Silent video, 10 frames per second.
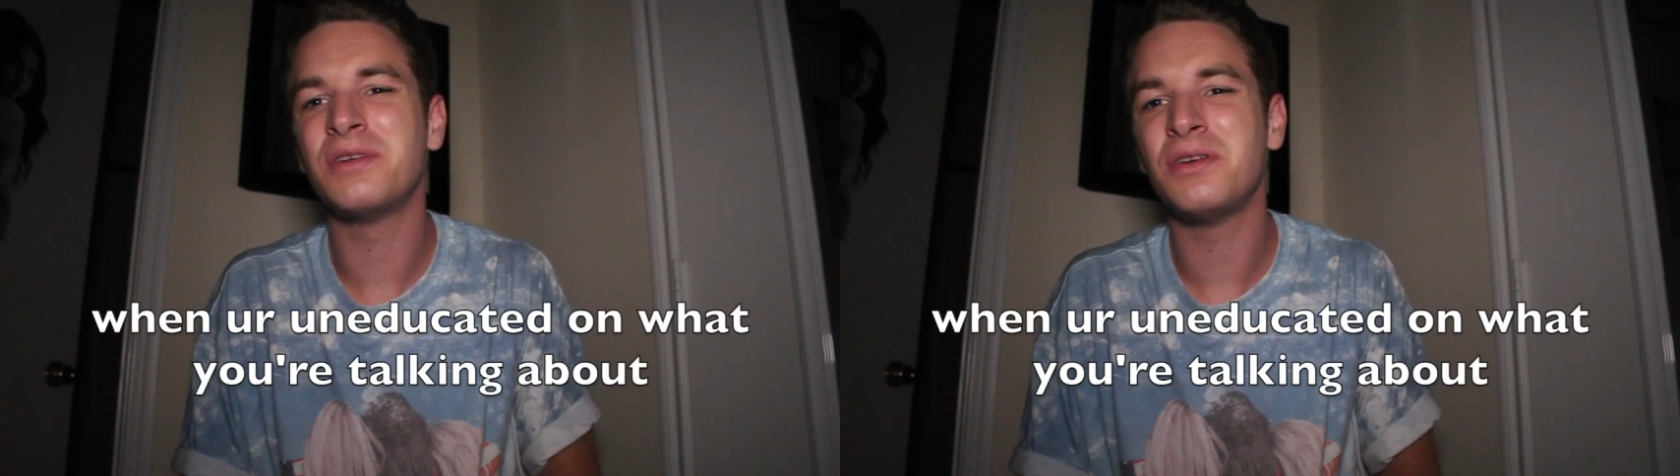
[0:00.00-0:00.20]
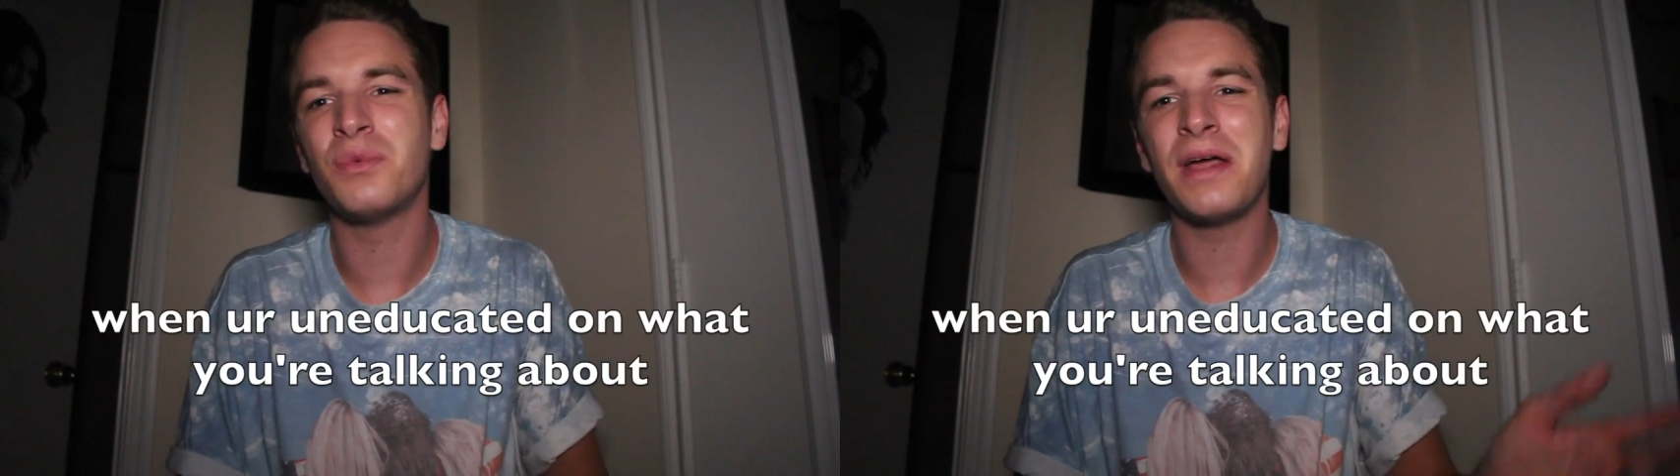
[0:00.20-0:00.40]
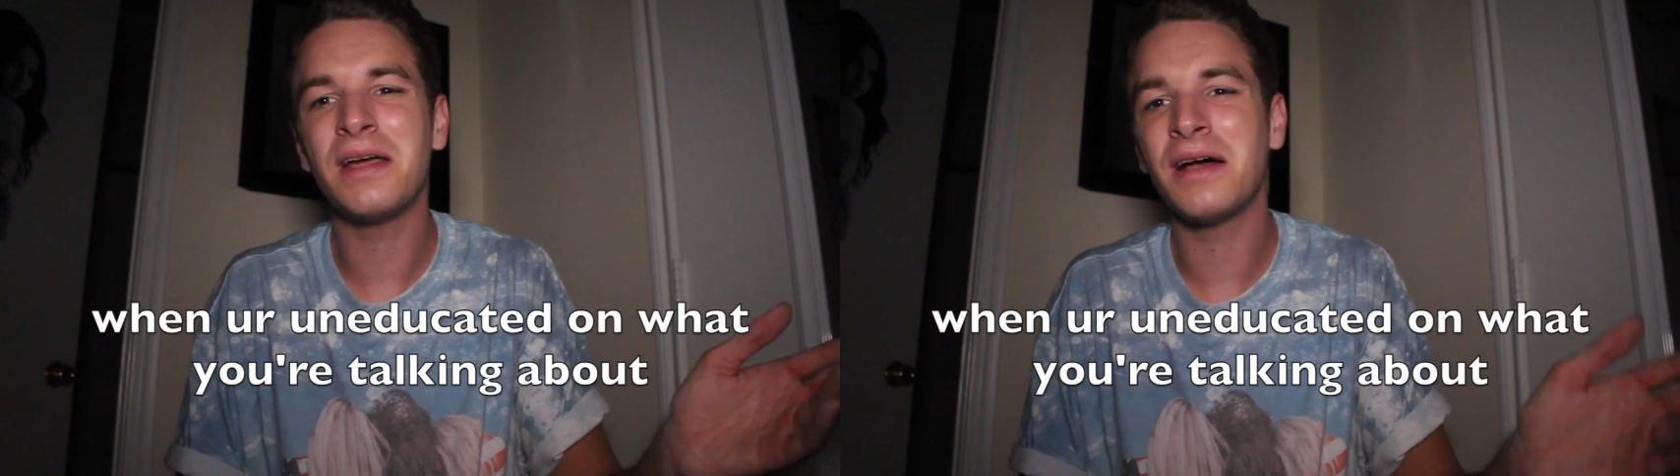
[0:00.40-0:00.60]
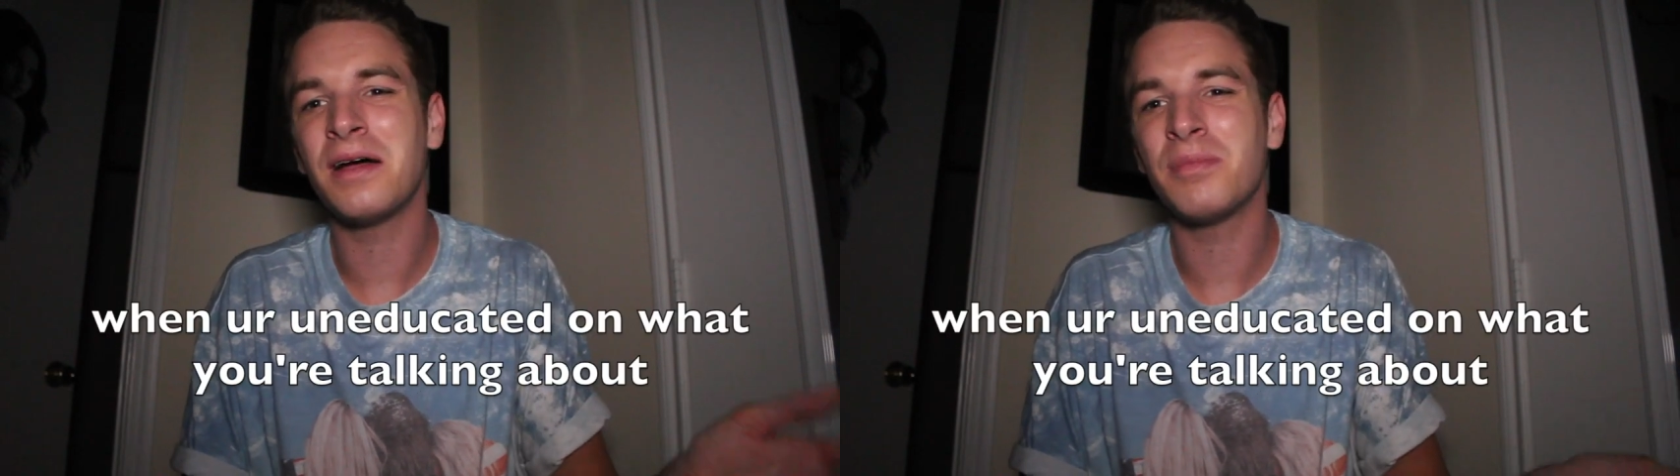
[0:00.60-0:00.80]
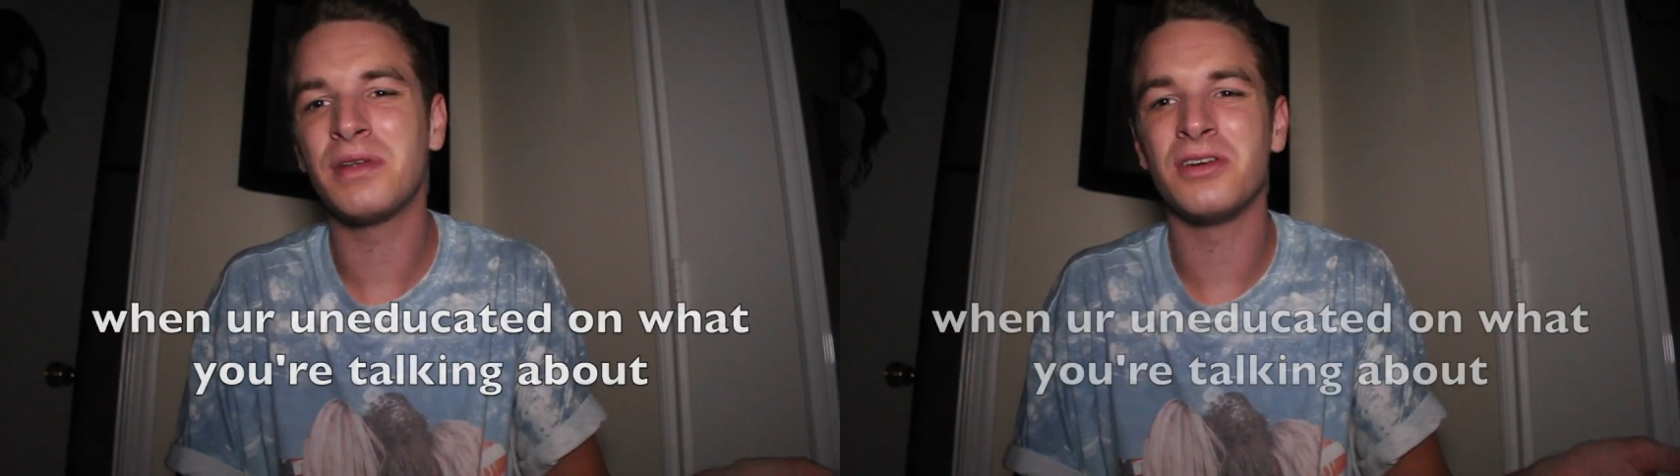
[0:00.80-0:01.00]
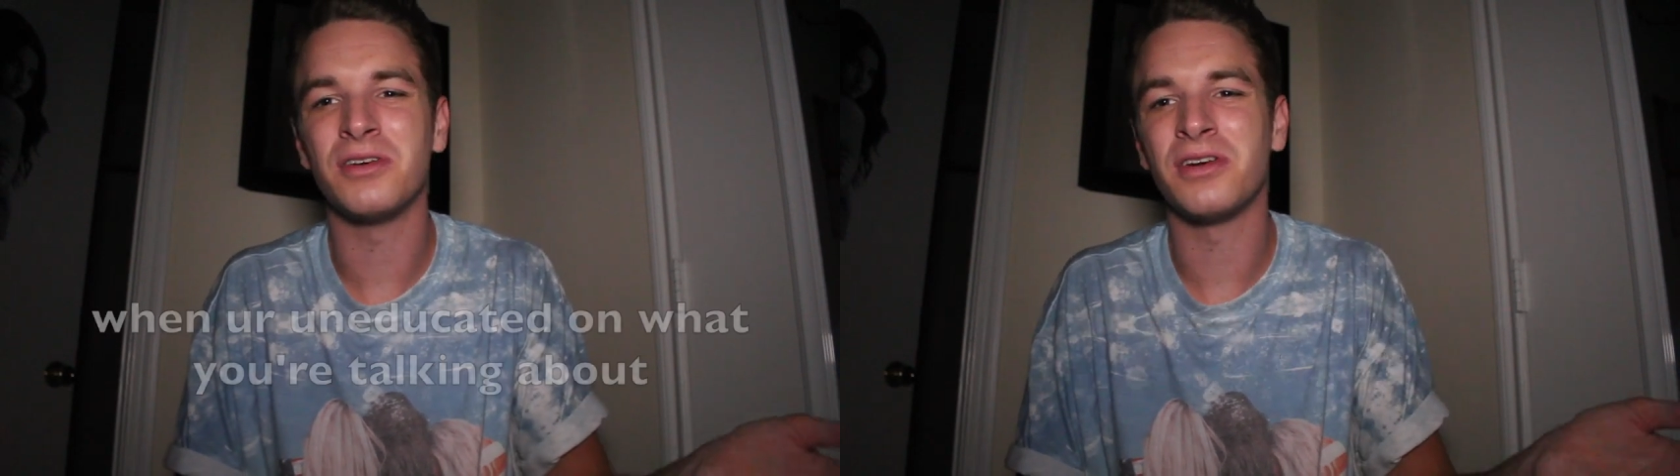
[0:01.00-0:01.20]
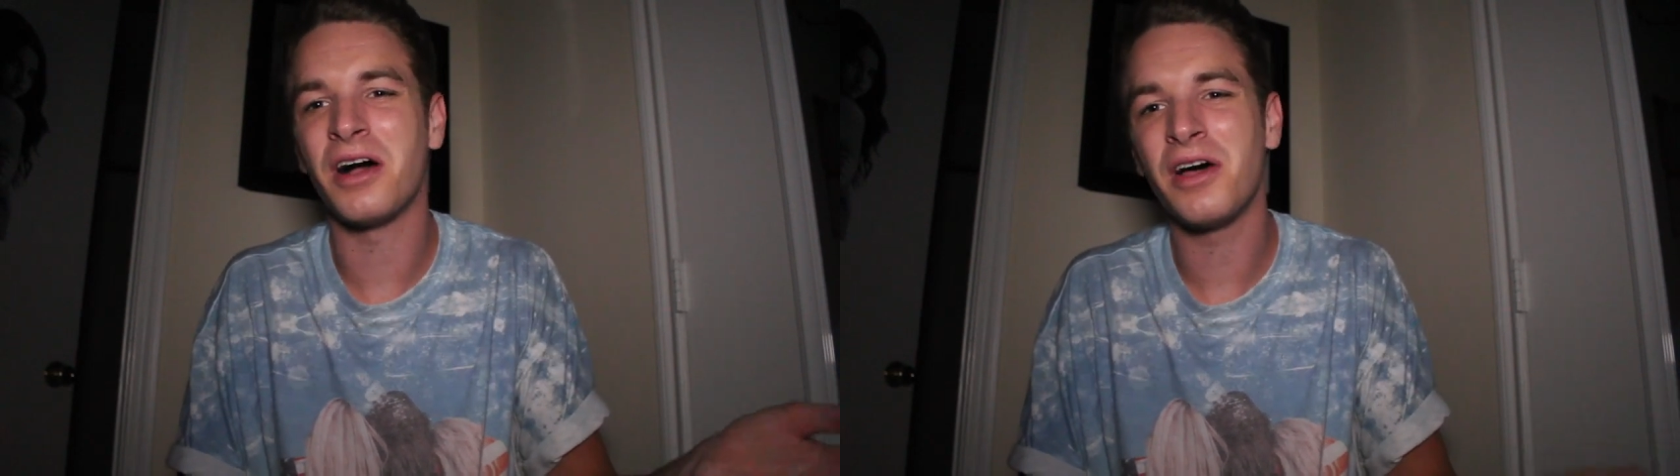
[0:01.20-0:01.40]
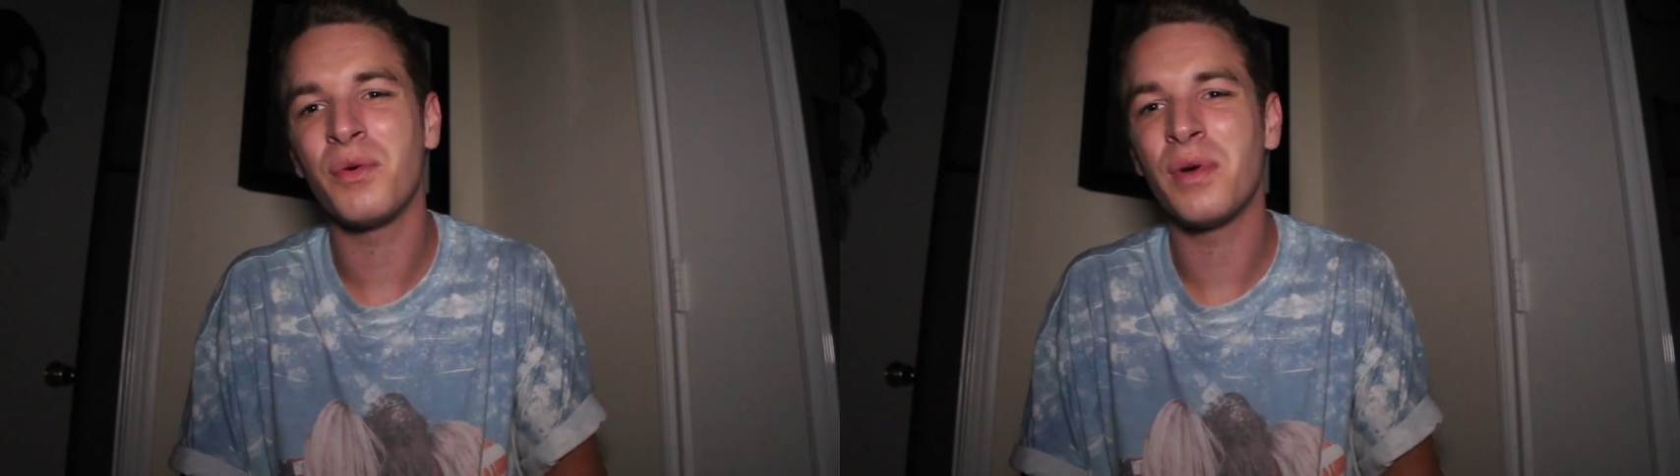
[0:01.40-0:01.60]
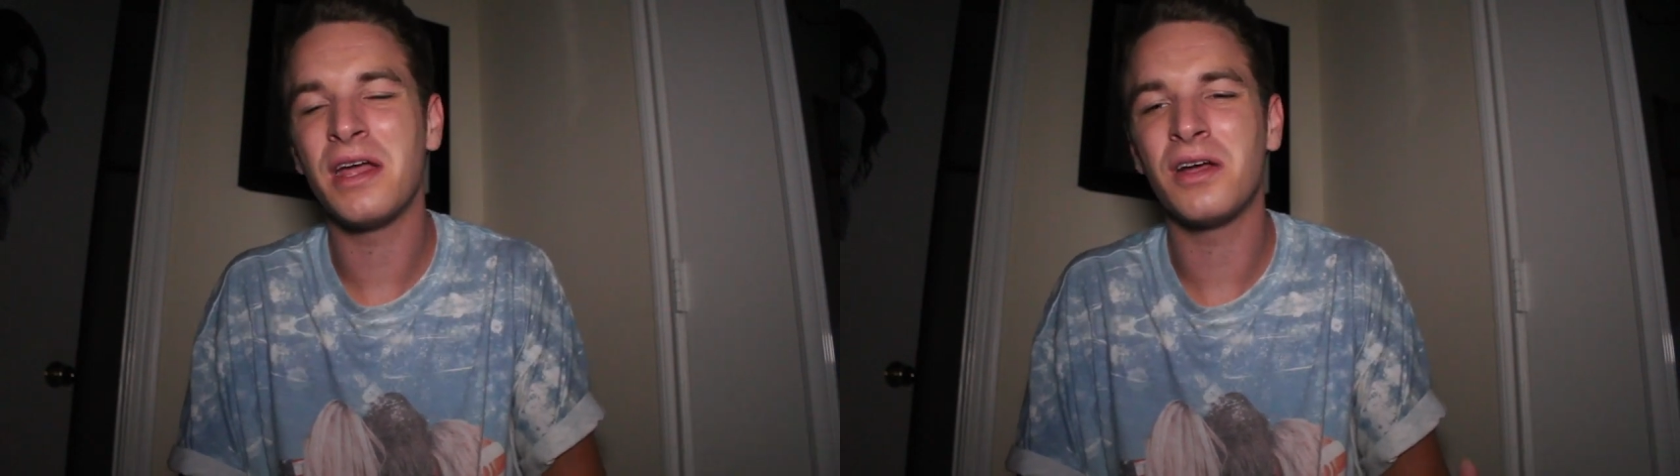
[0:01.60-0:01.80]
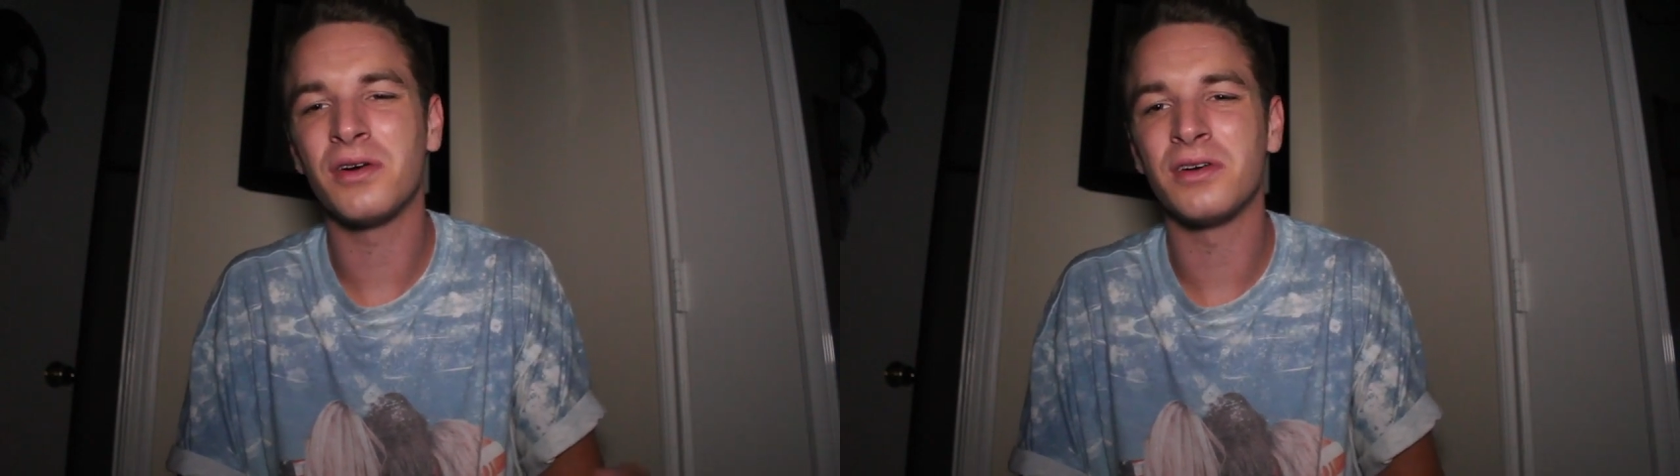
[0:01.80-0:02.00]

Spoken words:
when you wake up and you're not awake,